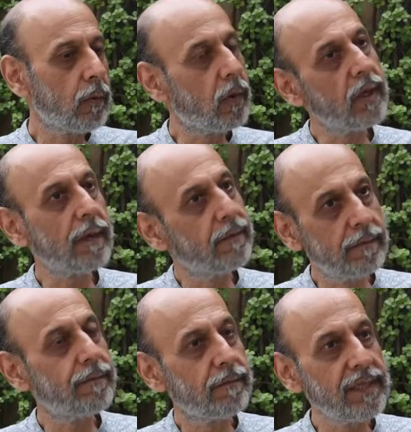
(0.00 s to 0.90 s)
were a
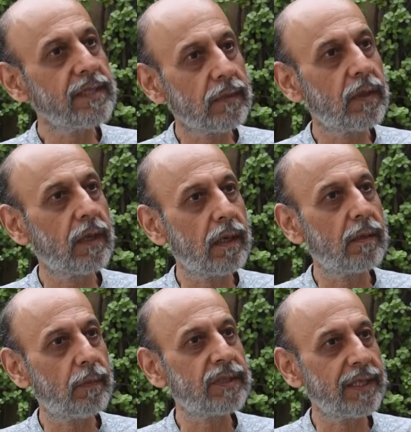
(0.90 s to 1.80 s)
reasonable
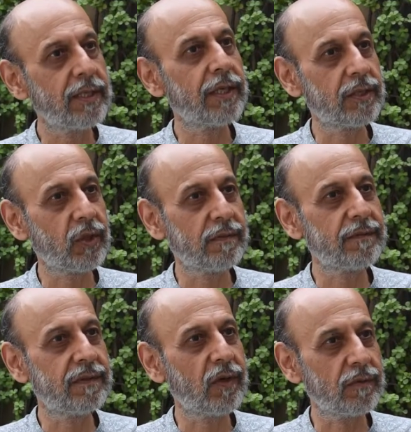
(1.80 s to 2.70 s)
percentage of,
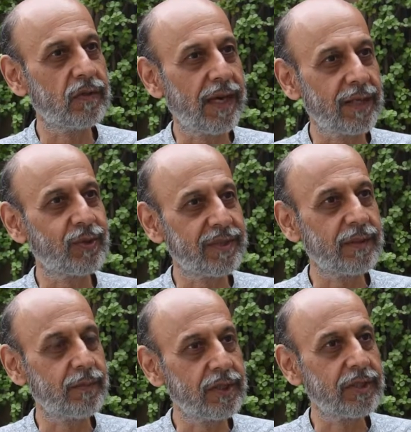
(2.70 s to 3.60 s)
of the actual
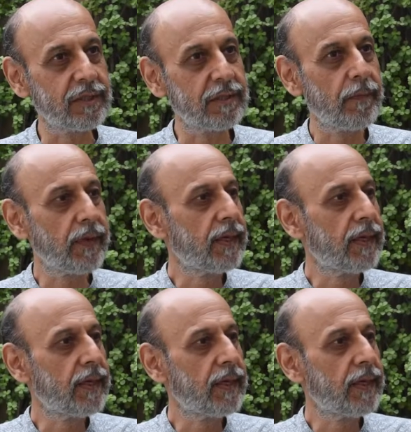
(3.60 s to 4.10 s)
submissions.